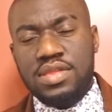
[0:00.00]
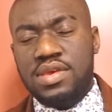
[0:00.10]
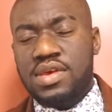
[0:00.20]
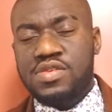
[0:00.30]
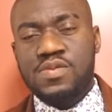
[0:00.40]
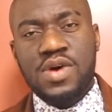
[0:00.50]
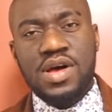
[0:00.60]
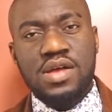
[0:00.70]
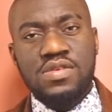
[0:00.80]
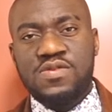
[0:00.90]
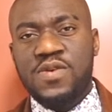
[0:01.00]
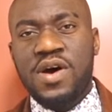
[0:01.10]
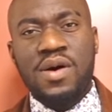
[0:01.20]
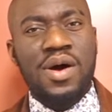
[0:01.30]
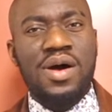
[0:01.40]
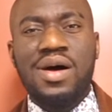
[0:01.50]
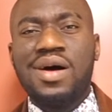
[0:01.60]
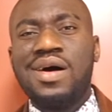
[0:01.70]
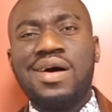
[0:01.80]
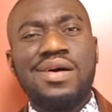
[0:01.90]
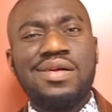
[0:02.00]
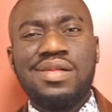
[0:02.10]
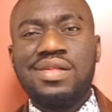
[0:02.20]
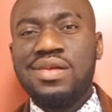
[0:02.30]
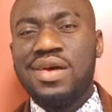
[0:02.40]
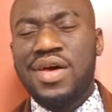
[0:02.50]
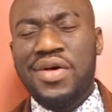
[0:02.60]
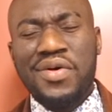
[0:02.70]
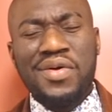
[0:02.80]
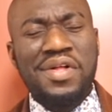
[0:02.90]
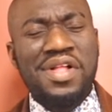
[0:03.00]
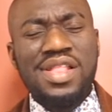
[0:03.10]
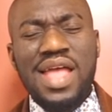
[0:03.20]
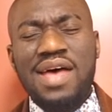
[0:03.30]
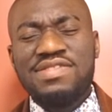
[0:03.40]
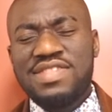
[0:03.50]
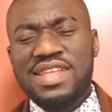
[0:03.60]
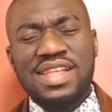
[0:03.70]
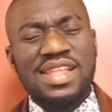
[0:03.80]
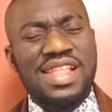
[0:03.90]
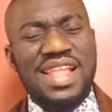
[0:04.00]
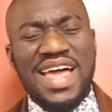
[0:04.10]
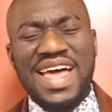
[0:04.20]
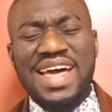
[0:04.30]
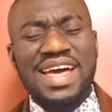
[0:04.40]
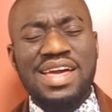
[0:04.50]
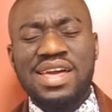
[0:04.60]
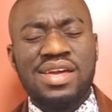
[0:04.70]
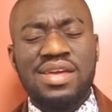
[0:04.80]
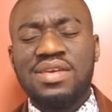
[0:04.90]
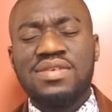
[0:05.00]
This one's for all who lost their life.